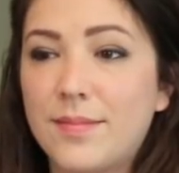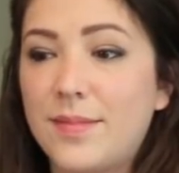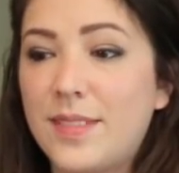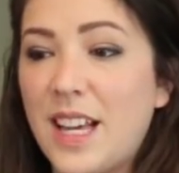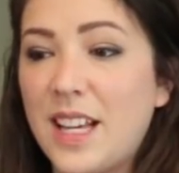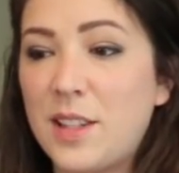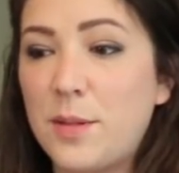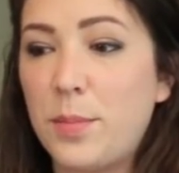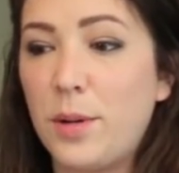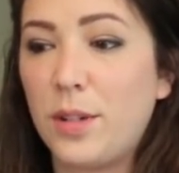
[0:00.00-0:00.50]

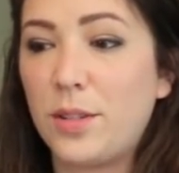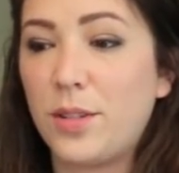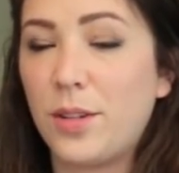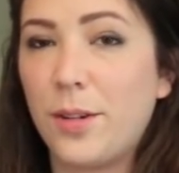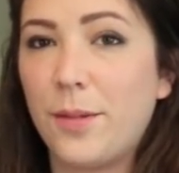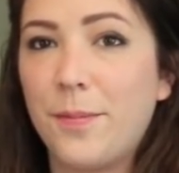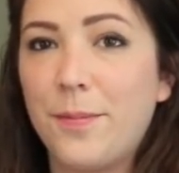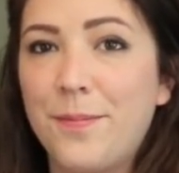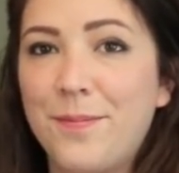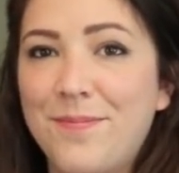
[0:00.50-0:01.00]
That's
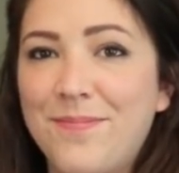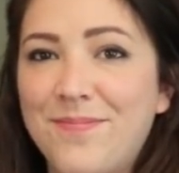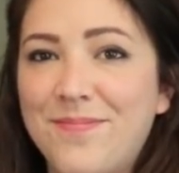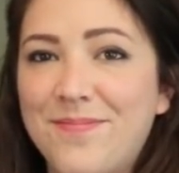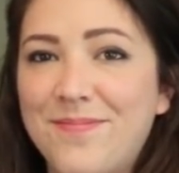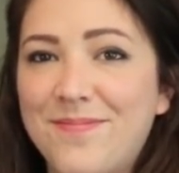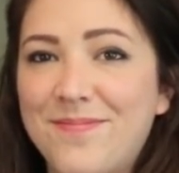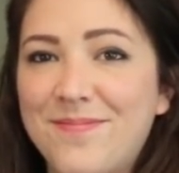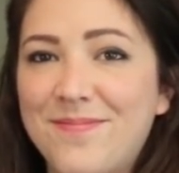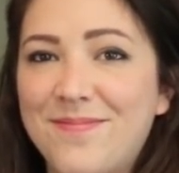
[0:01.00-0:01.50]
Balto.
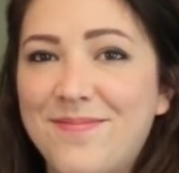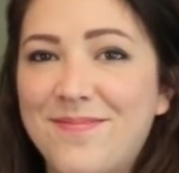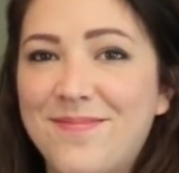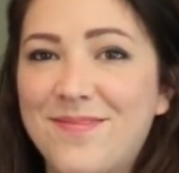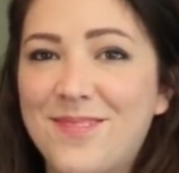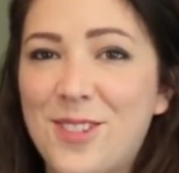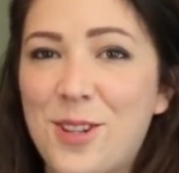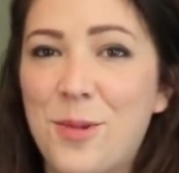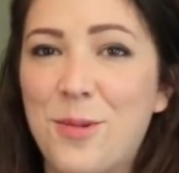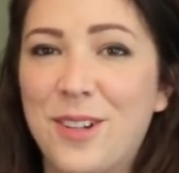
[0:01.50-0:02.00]

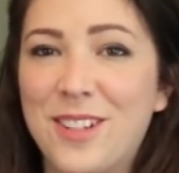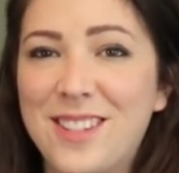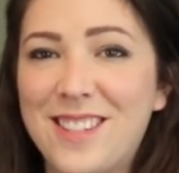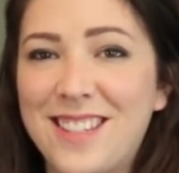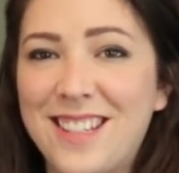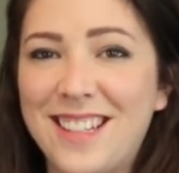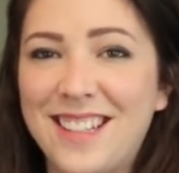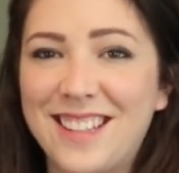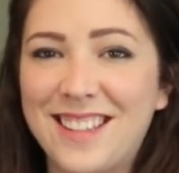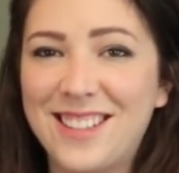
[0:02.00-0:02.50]
She wants
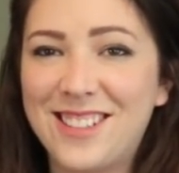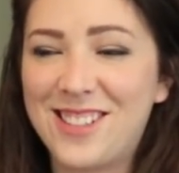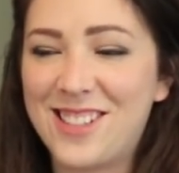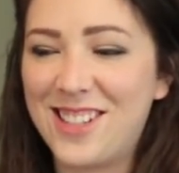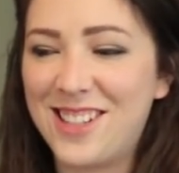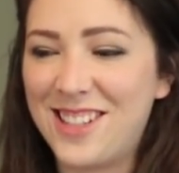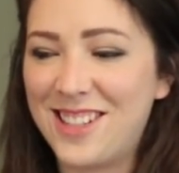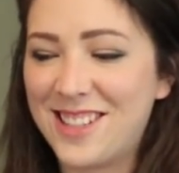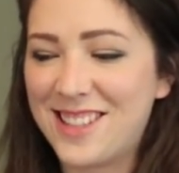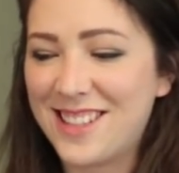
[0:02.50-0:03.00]
to eat the
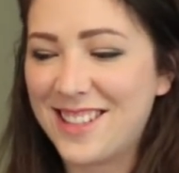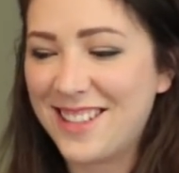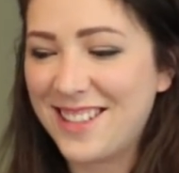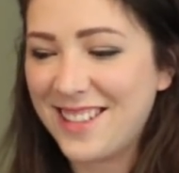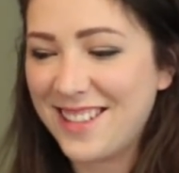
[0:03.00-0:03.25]
cheese.